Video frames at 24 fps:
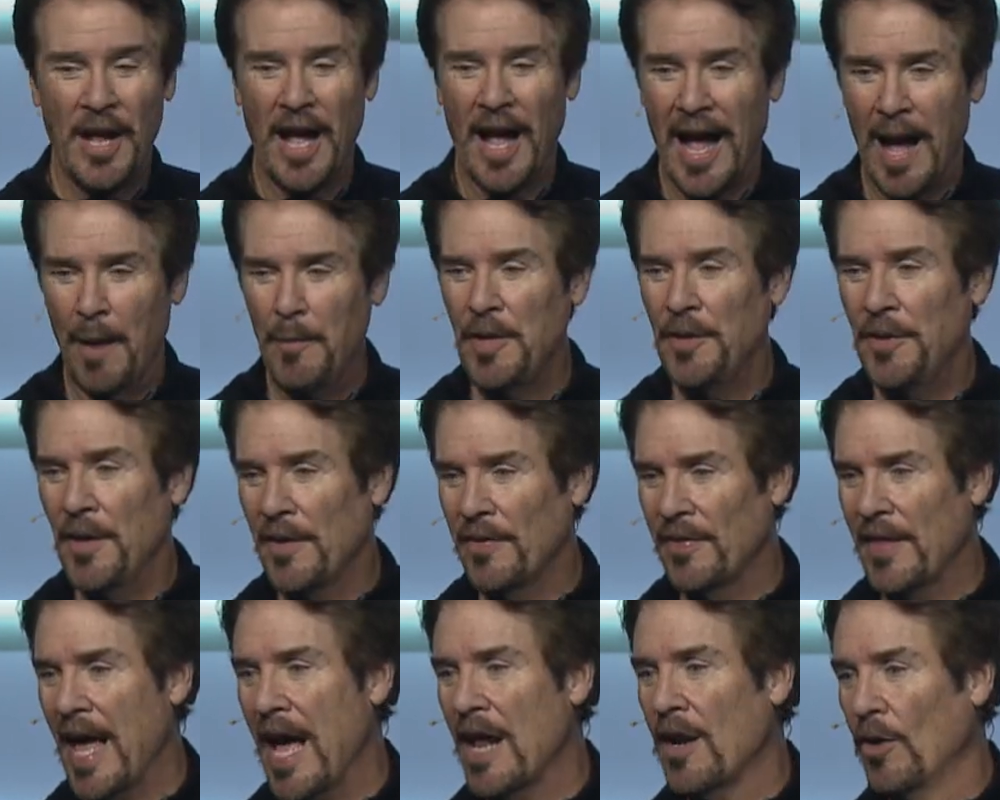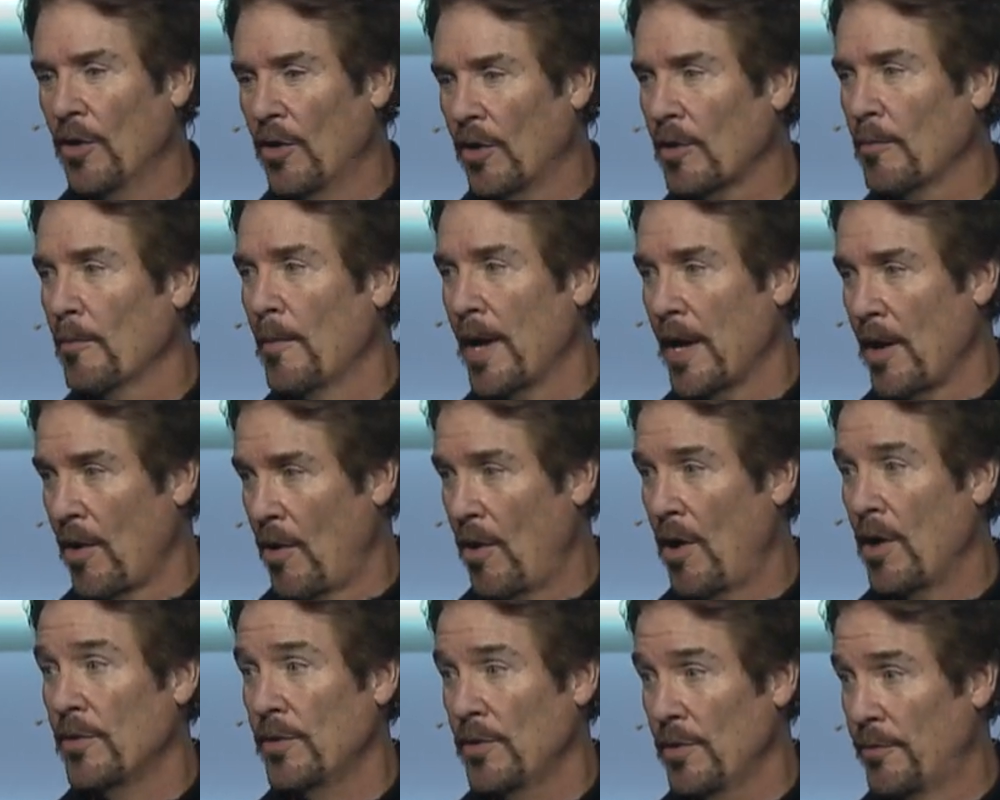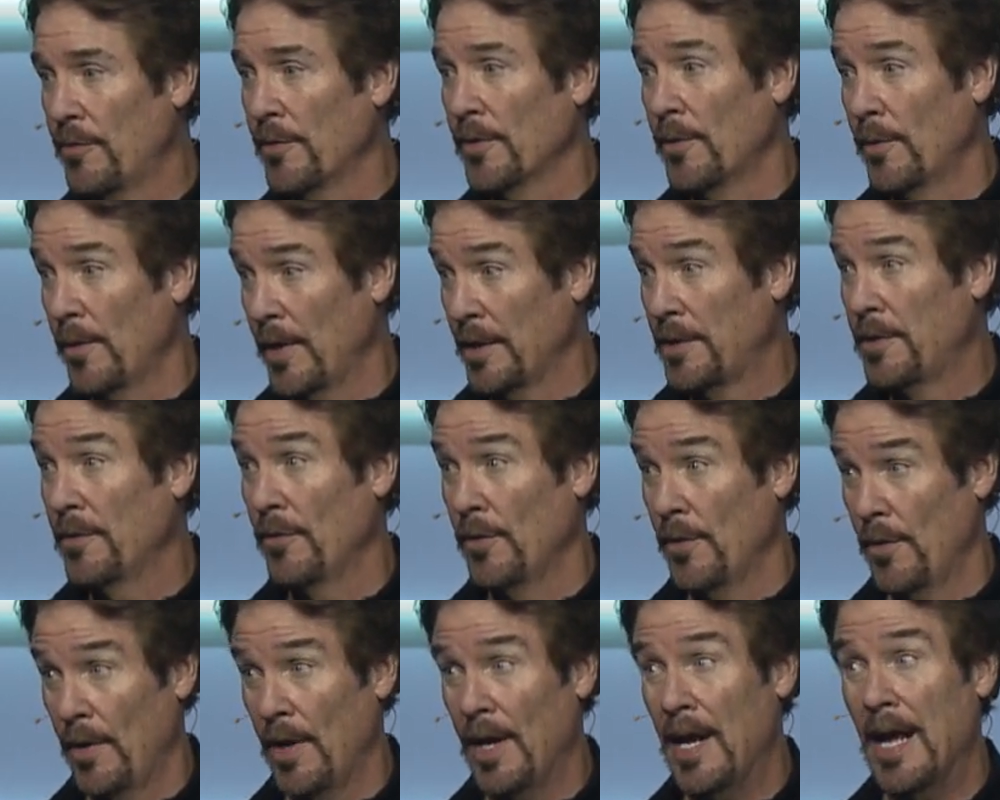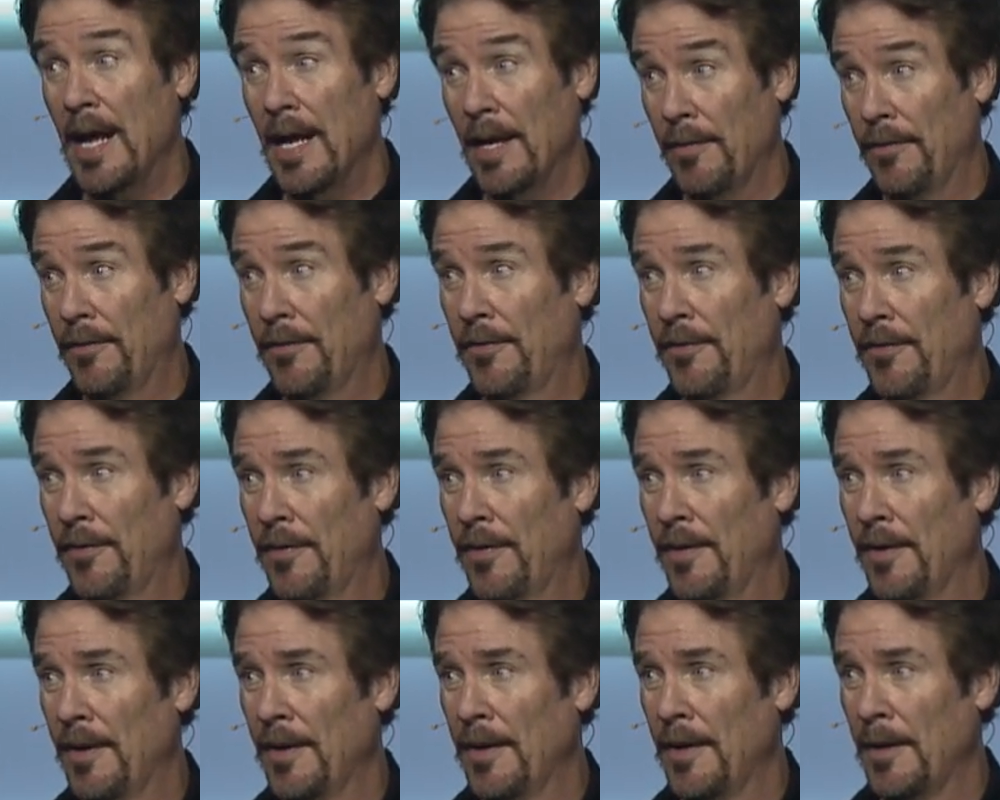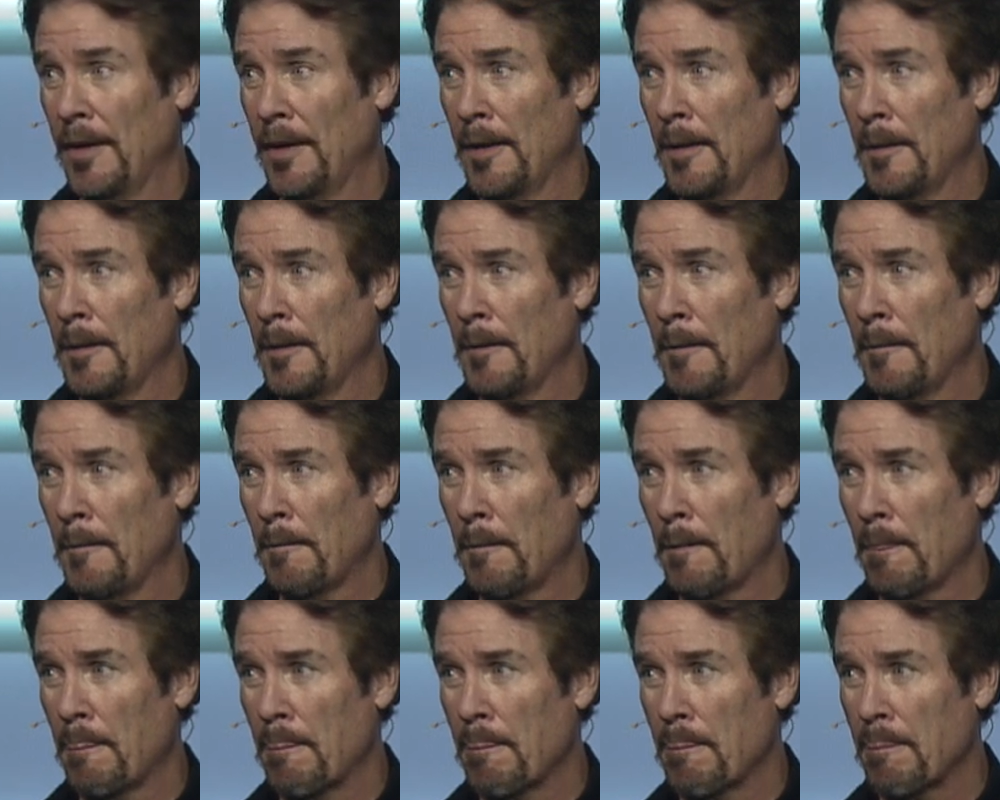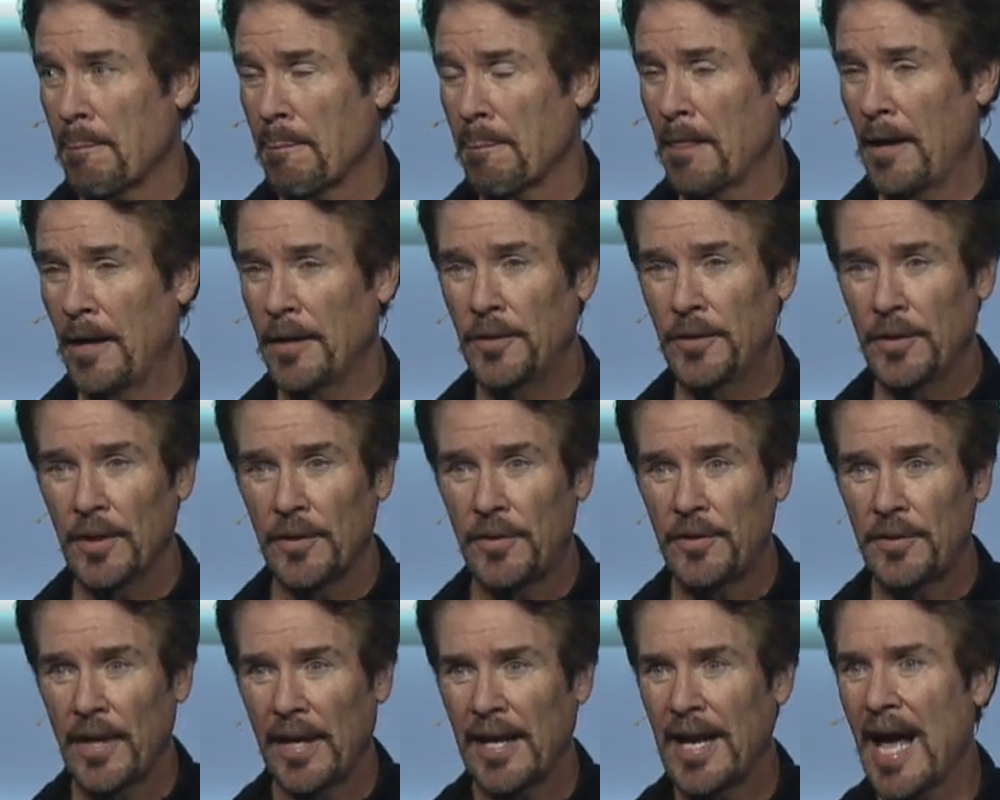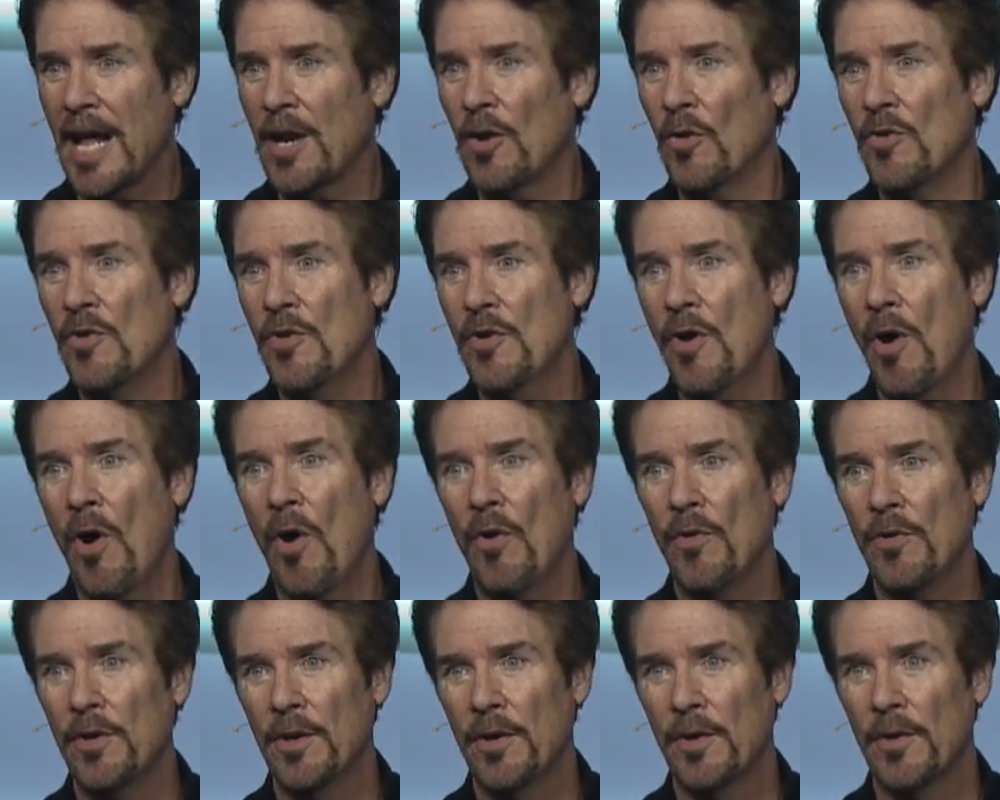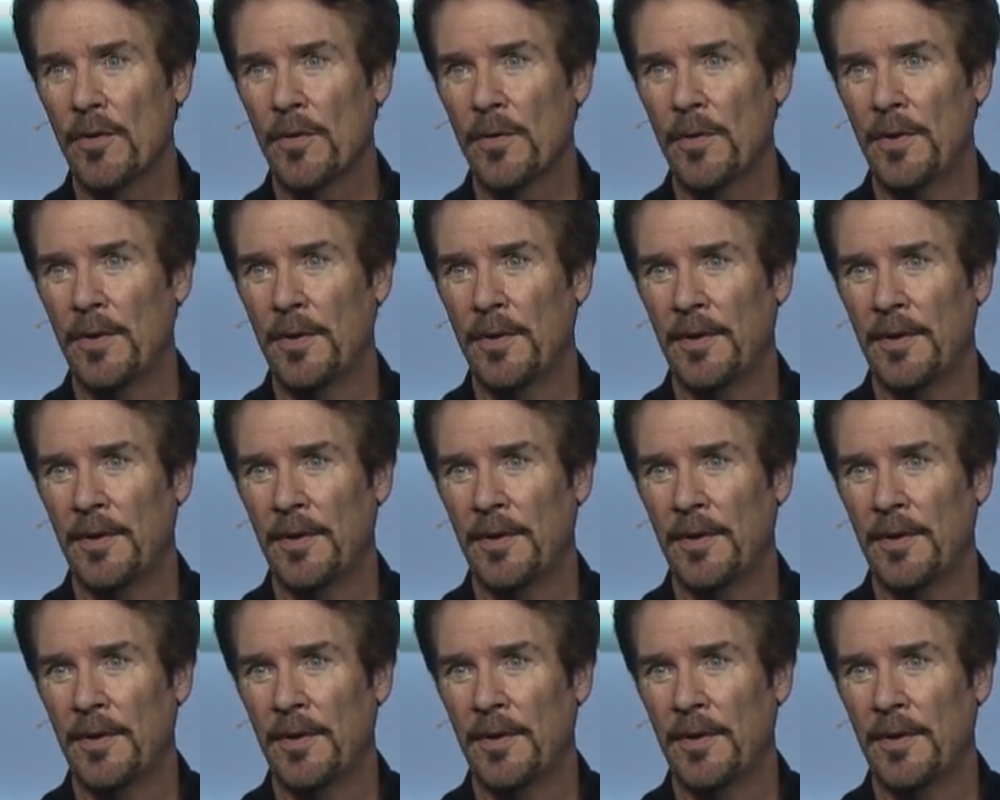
How many think that look might haunt you for the rest of your life? I just said, I don't know you,